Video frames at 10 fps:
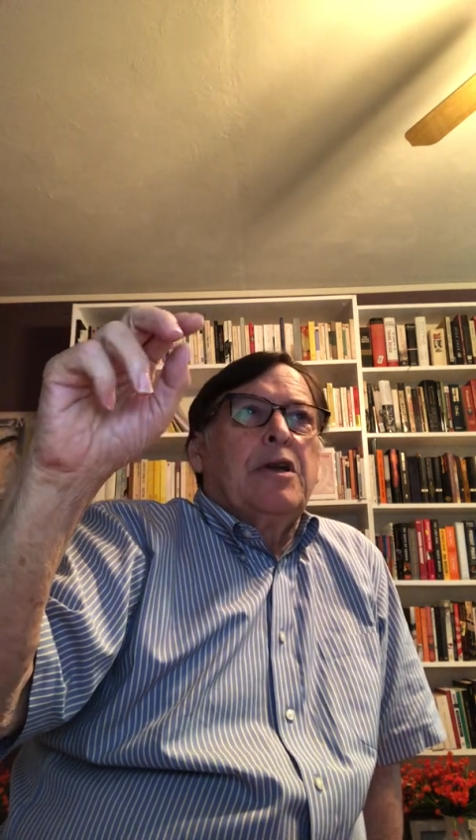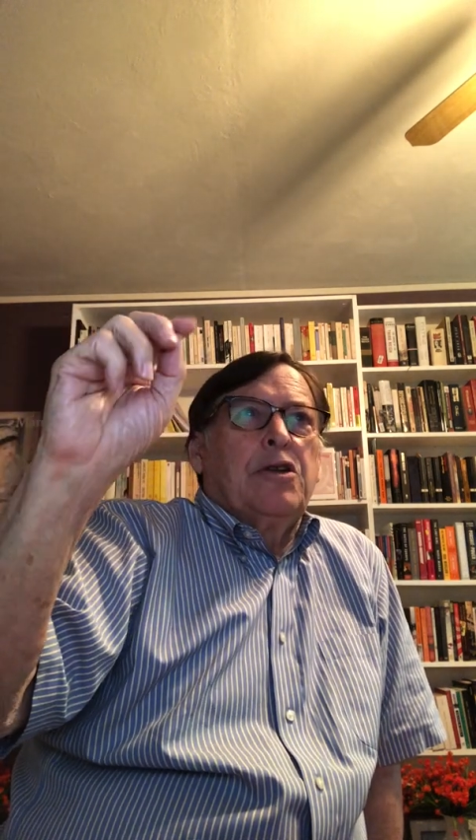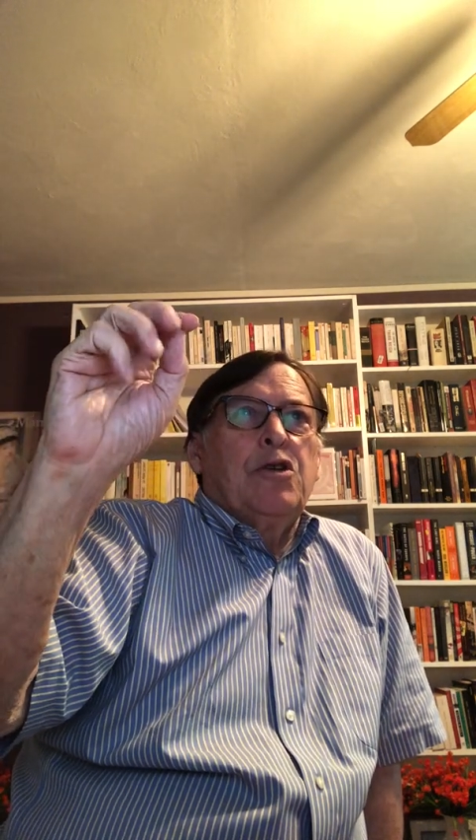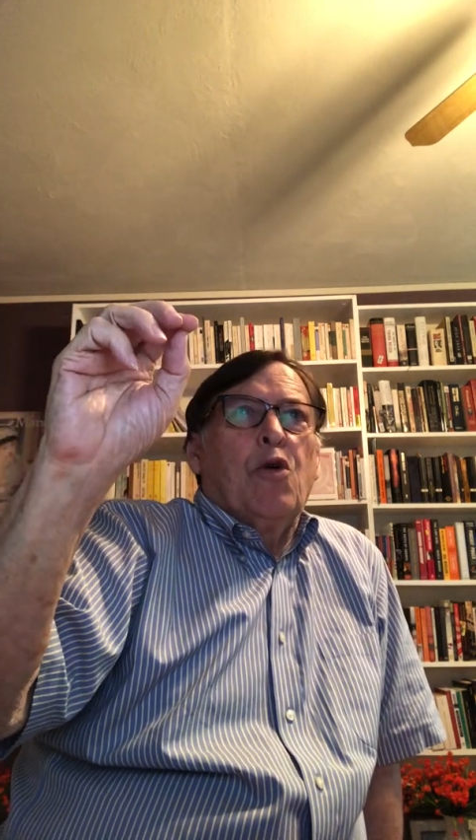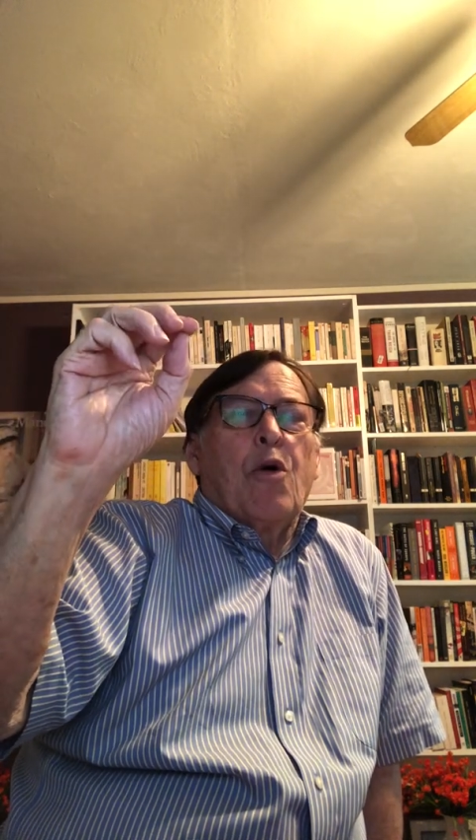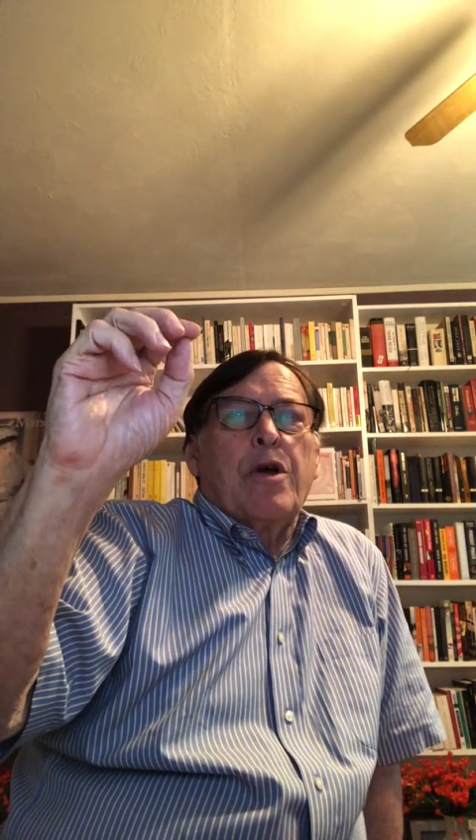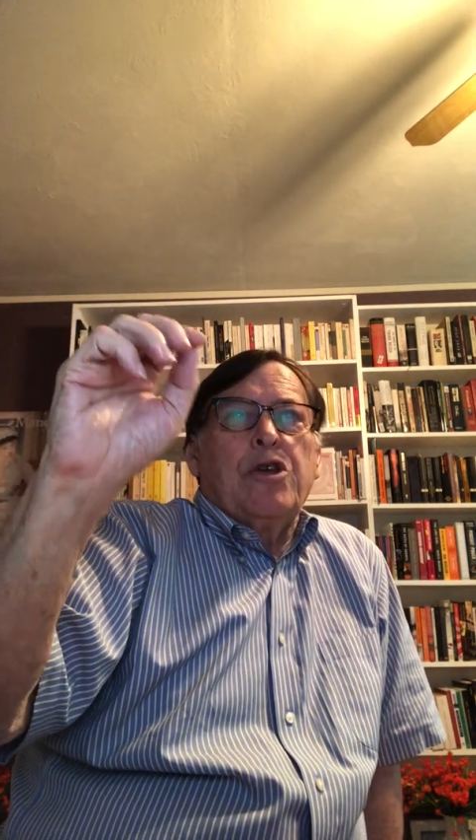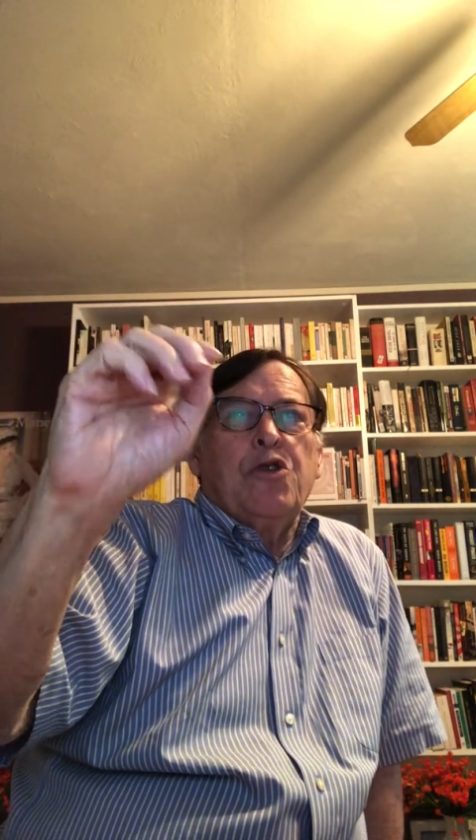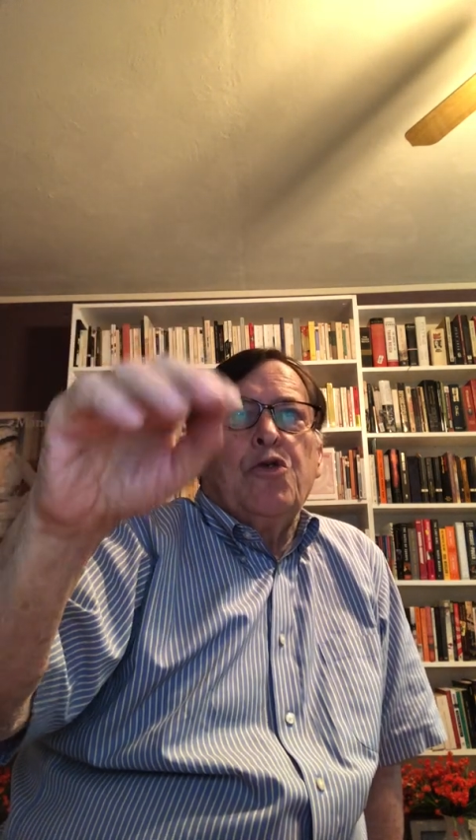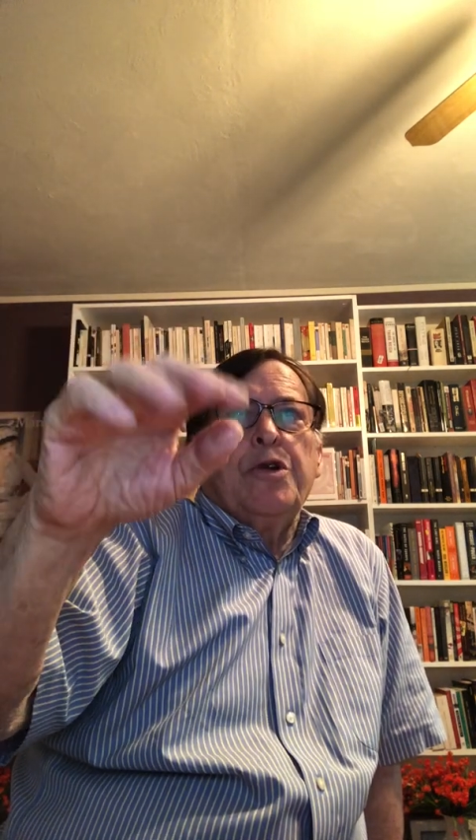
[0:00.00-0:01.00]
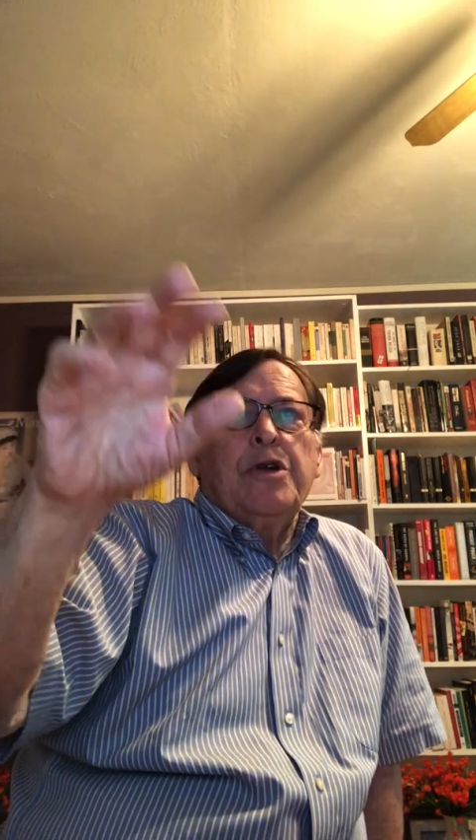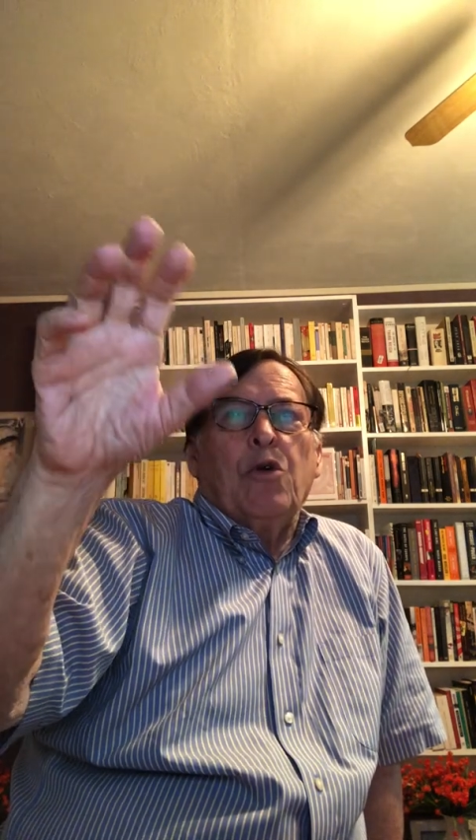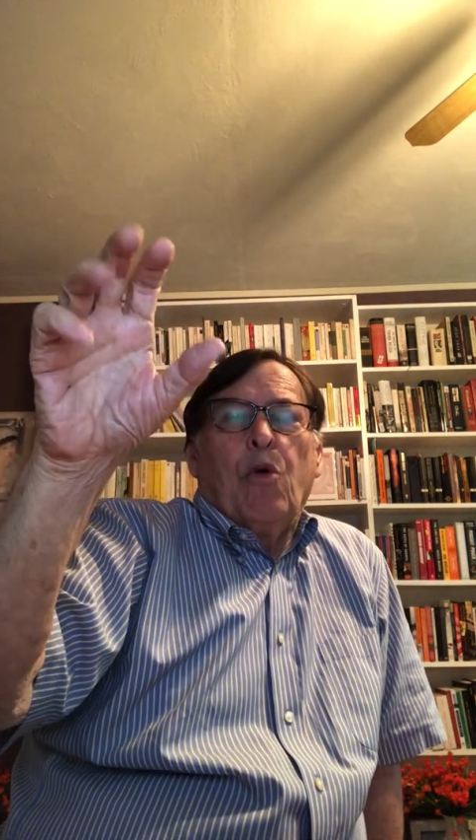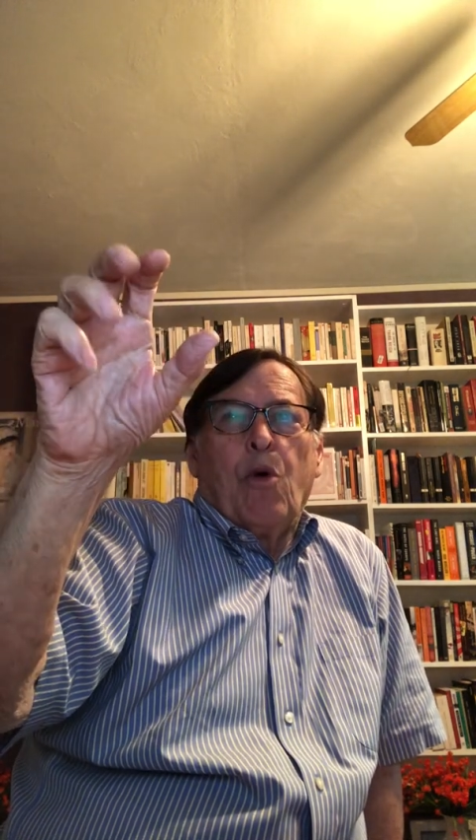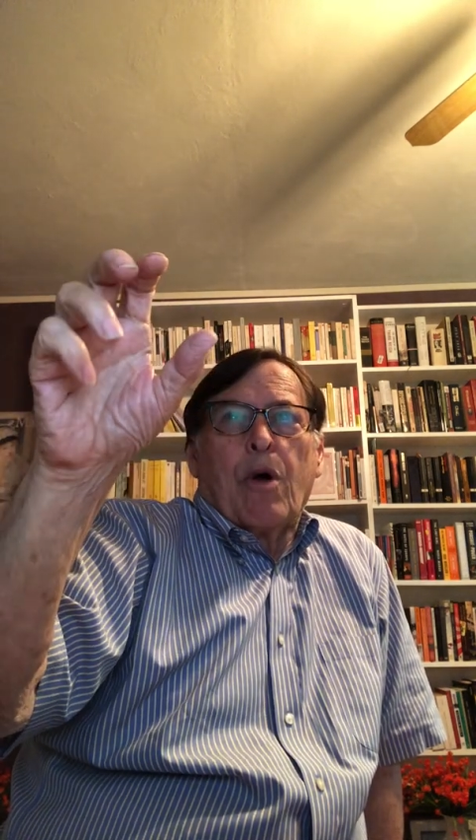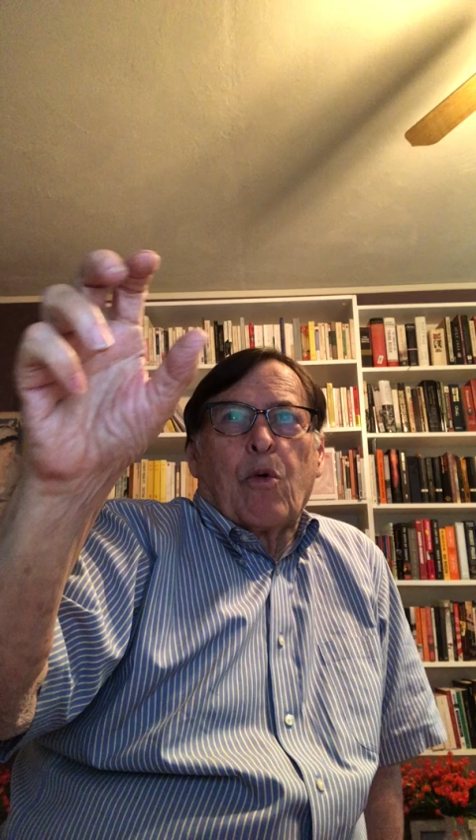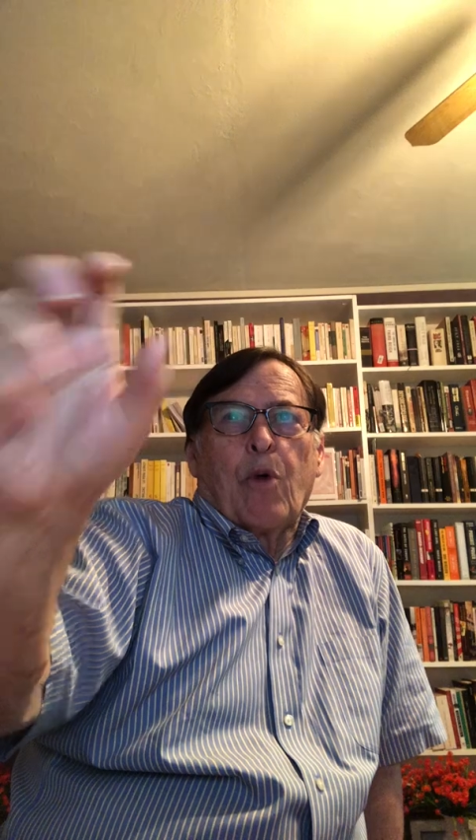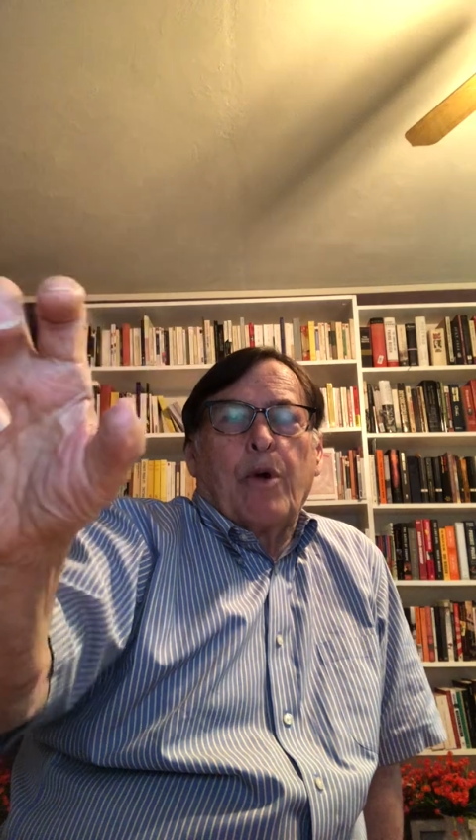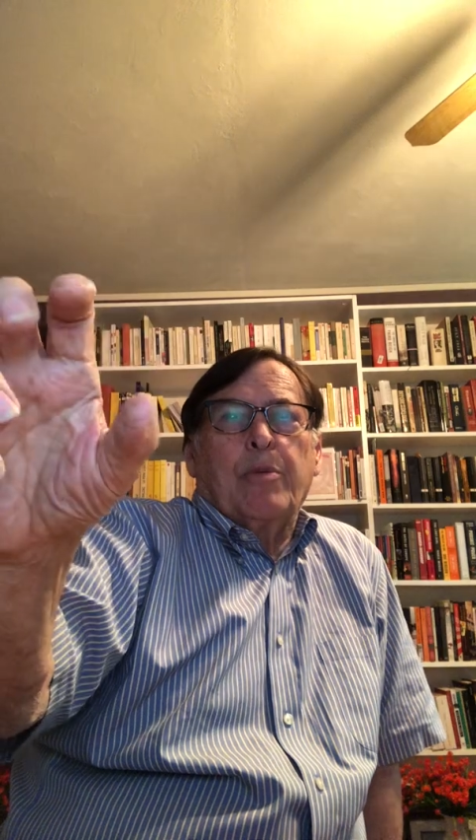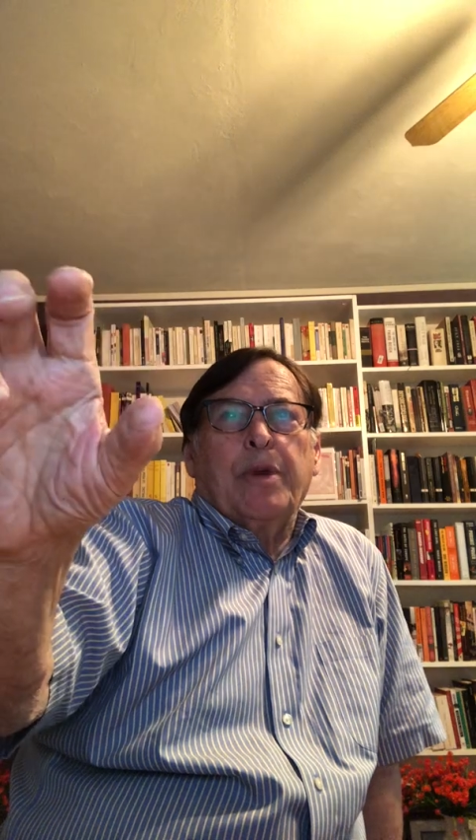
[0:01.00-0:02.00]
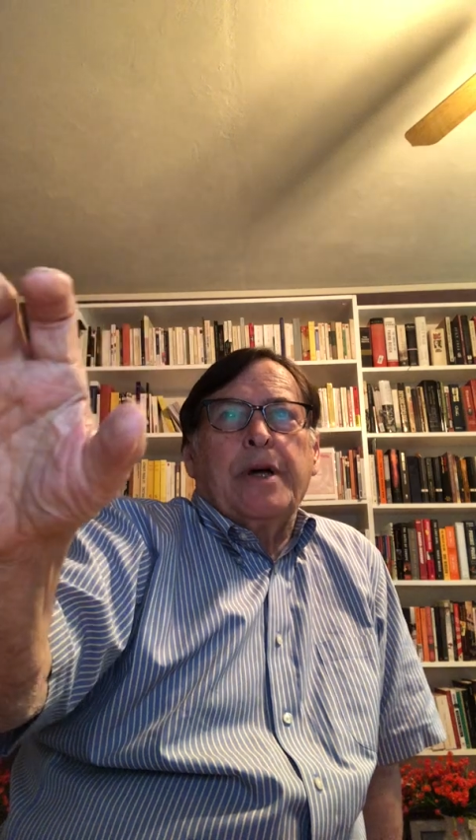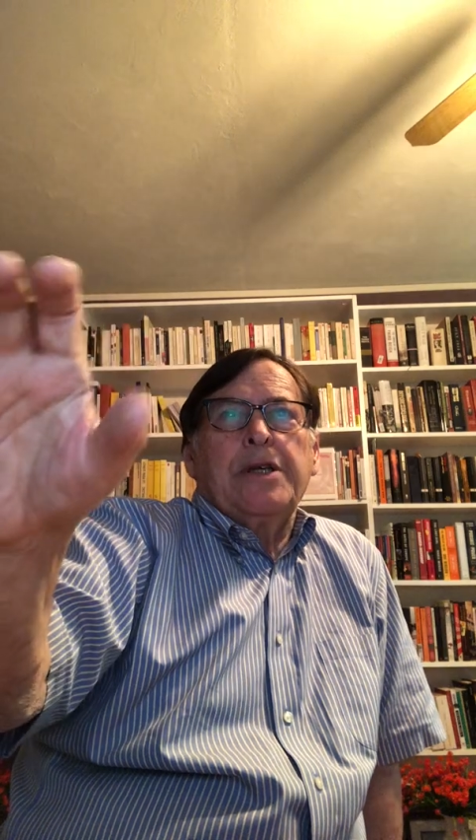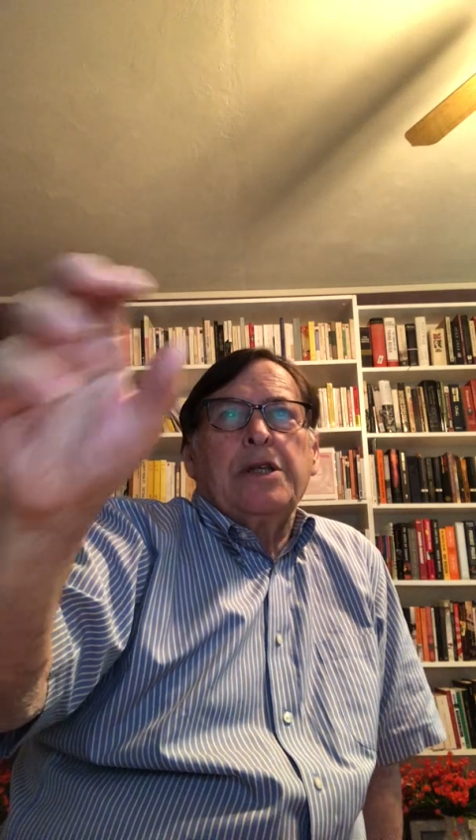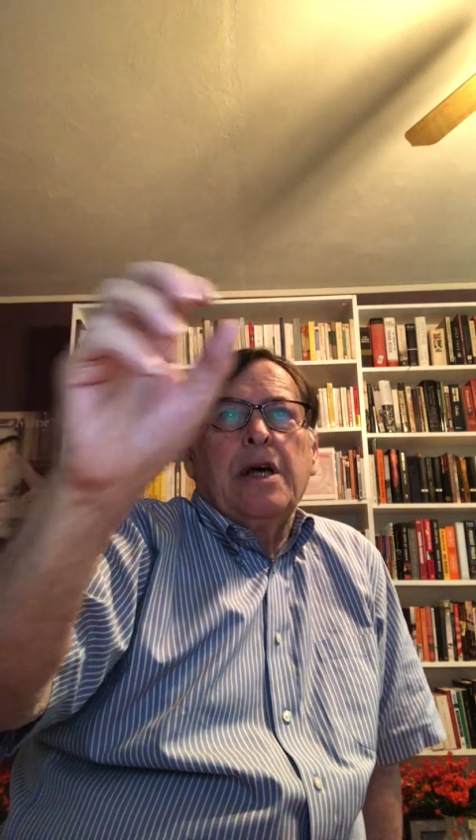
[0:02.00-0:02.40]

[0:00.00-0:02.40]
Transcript: unit or workplace,